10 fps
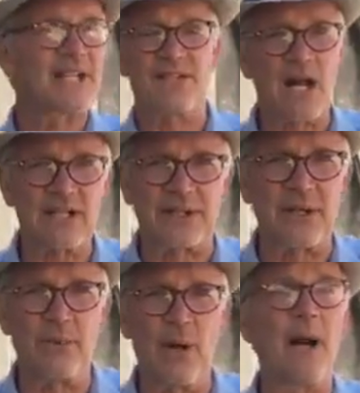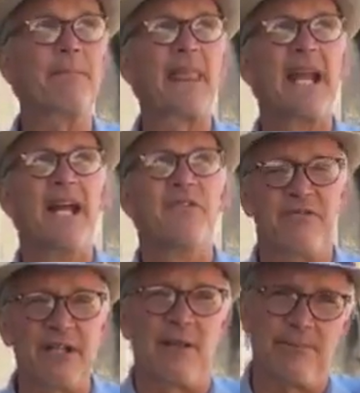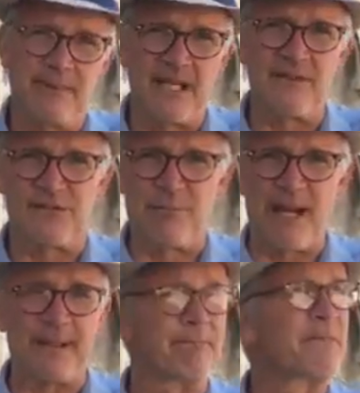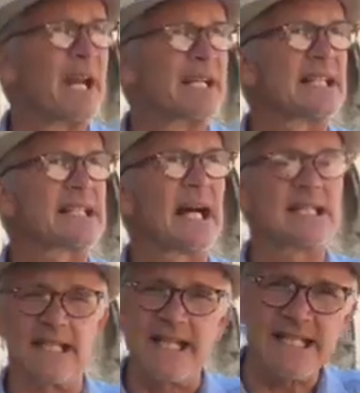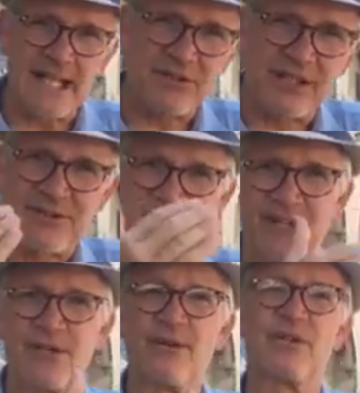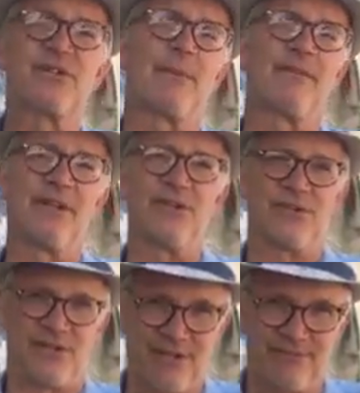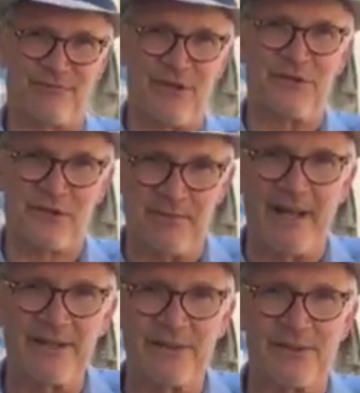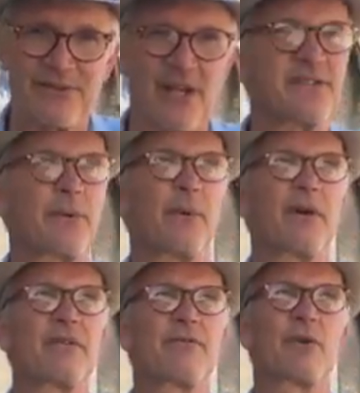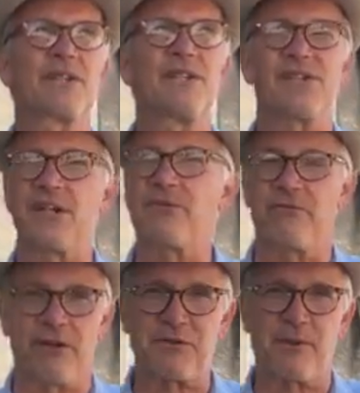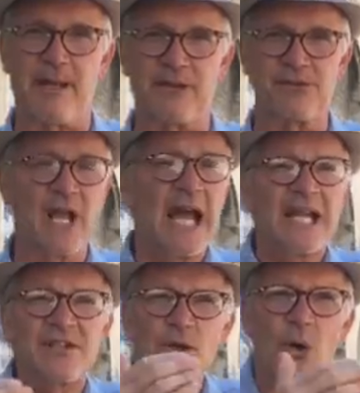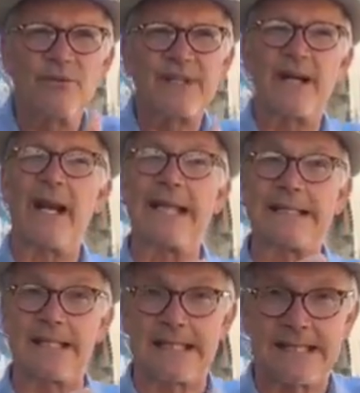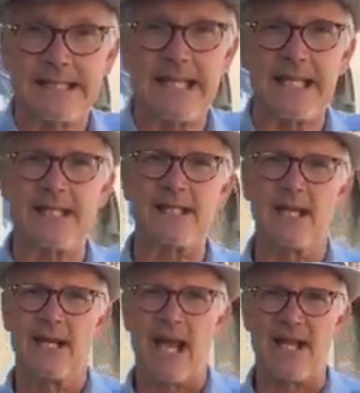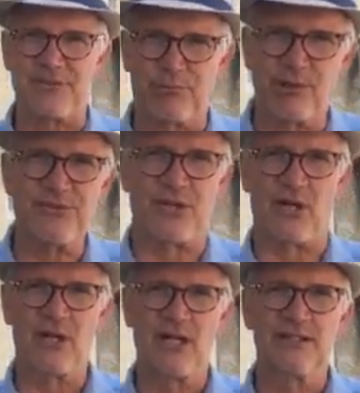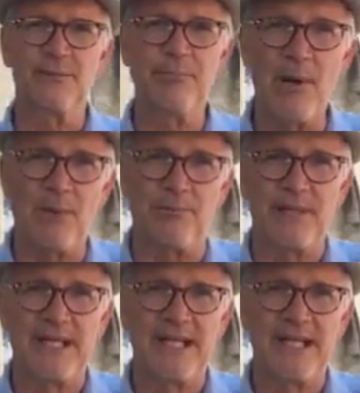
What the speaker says: It's not going to go well. Philip, King of Spain, decides that he's actually going to send over some of his French commandos, as it were, 14th century French commandos, to go over there and to seize as prisoner the Pope,